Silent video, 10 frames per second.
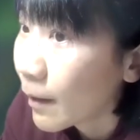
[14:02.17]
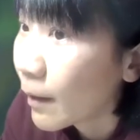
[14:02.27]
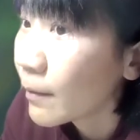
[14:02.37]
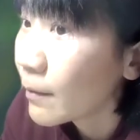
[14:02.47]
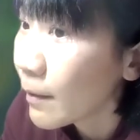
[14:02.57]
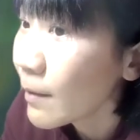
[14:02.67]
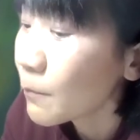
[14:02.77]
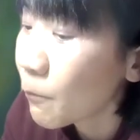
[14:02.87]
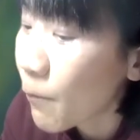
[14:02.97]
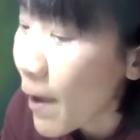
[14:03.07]
And
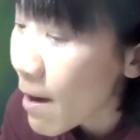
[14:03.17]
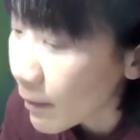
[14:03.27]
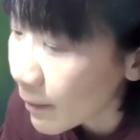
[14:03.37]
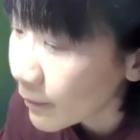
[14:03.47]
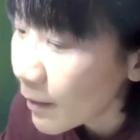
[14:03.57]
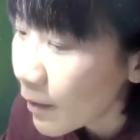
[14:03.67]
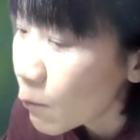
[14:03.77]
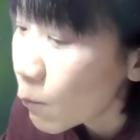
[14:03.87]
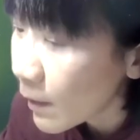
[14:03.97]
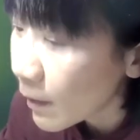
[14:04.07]
this fair
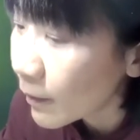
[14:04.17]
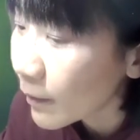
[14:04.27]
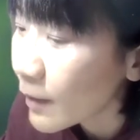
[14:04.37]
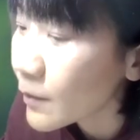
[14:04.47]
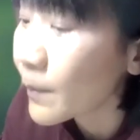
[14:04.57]
word has